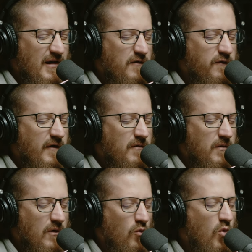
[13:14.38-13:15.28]
if
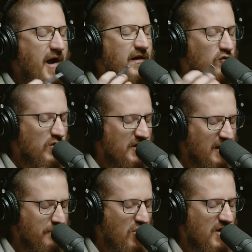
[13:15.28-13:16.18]
why it's
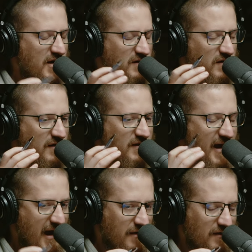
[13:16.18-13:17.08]
really important as
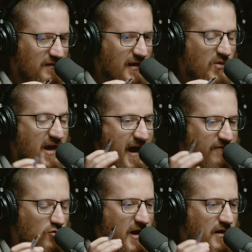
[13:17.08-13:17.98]
Catholics that we
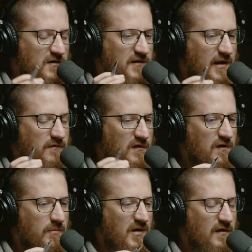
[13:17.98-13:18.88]
have a right understanding of
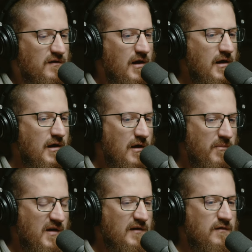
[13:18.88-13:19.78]
discernment is
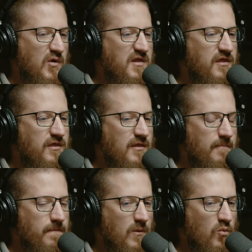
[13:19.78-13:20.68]
because if
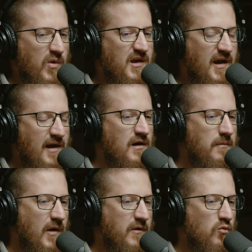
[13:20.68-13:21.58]
we can end
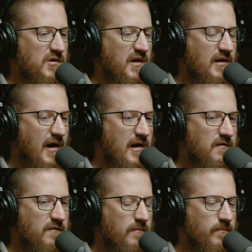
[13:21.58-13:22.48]
up like really kind
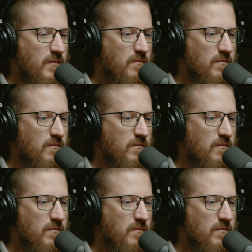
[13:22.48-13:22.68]
of